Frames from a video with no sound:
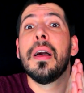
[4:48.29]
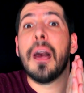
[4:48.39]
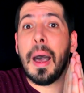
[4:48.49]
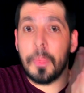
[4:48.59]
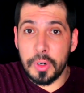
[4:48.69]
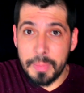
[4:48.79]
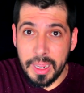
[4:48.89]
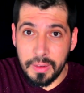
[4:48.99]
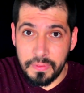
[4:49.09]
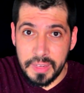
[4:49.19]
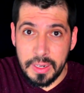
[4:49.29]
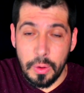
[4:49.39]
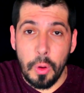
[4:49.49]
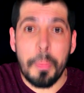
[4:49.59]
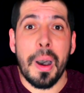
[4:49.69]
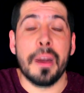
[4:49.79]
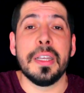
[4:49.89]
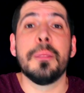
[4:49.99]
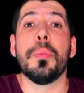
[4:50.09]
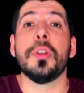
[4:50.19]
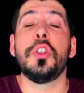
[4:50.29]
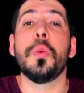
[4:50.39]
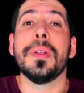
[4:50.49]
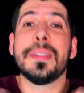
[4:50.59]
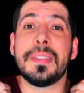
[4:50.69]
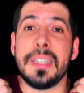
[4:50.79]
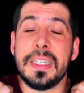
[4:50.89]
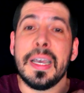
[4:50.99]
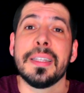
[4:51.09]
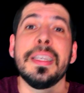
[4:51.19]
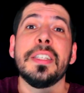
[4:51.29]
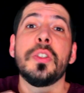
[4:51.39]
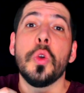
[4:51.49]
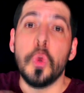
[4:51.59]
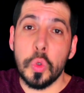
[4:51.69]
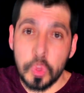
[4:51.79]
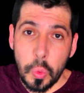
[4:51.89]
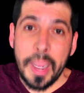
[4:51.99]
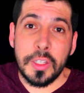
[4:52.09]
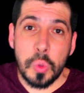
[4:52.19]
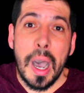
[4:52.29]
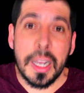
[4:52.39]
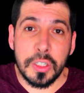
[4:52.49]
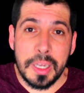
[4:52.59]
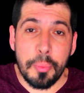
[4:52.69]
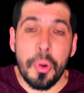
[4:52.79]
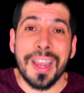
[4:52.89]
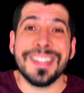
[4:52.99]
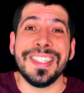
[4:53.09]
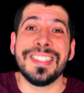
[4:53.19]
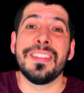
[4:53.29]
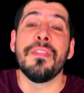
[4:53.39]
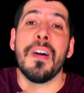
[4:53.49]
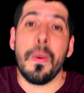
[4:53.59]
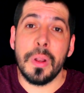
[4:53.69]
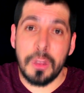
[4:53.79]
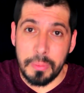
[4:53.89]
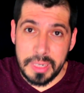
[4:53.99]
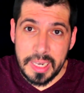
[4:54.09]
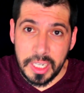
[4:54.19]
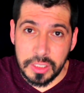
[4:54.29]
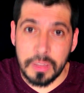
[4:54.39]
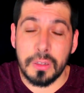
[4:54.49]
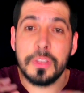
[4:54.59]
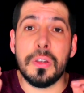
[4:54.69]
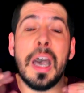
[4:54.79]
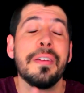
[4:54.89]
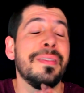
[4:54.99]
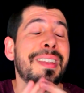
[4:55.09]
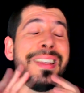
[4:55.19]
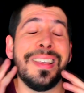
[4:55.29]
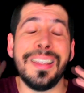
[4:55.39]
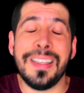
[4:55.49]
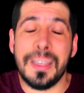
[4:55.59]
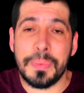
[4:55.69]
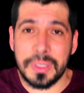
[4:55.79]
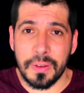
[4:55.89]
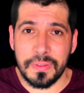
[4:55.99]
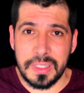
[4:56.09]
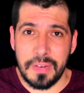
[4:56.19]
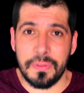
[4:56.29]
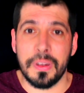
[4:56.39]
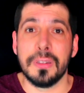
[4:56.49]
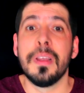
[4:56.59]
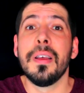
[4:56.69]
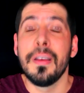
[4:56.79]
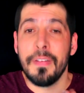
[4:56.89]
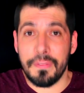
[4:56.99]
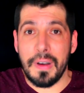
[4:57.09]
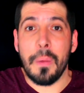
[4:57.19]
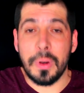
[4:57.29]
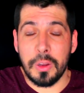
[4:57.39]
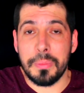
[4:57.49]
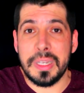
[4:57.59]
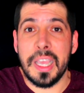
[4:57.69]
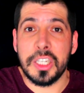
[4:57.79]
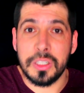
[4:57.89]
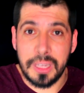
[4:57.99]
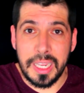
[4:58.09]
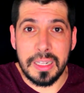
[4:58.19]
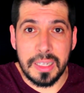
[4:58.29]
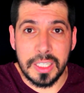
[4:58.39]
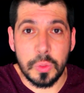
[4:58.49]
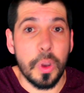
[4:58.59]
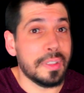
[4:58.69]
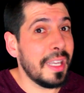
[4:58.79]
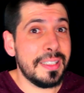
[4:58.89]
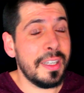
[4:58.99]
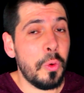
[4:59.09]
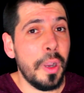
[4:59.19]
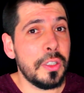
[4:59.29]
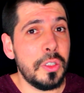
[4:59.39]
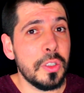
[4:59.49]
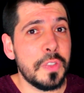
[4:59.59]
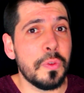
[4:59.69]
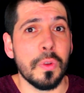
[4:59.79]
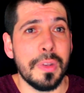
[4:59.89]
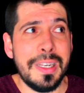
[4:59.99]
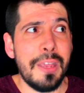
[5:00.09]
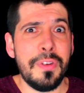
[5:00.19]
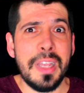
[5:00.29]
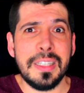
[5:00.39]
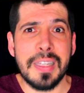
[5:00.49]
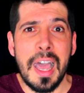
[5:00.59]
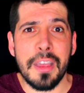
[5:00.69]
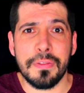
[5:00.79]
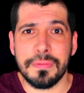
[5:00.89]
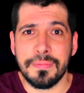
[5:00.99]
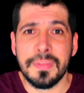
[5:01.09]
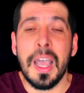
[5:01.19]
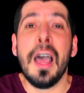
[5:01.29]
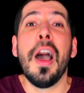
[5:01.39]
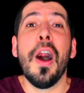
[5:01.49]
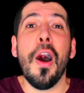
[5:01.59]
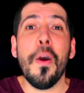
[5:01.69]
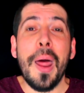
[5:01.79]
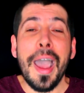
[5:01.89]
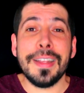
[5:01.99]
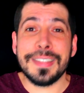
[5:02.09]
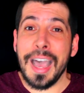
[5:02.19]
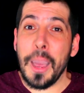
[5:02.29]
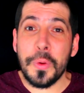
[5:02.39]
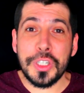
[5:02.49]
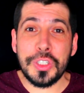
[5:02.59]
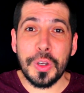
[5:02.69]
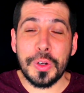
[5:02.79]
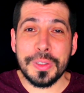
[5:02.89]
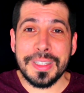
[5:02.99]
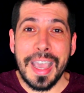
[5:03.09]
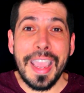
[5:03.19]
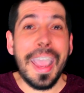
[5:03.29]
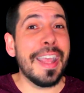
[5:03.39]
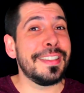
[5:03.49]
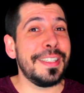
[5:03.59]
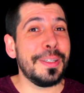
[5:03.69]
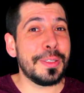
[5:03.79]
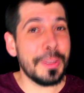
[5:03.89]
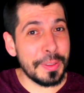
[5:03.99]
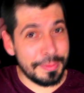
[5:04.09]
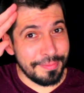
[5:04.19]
I'm gonna make a video about it, but you will see that it's a good way to actually practice the vowel combination because you have heaps of different vowel combination in these words, and they're quite useful in everyday's life. All right, I wish you a good day and see you soon.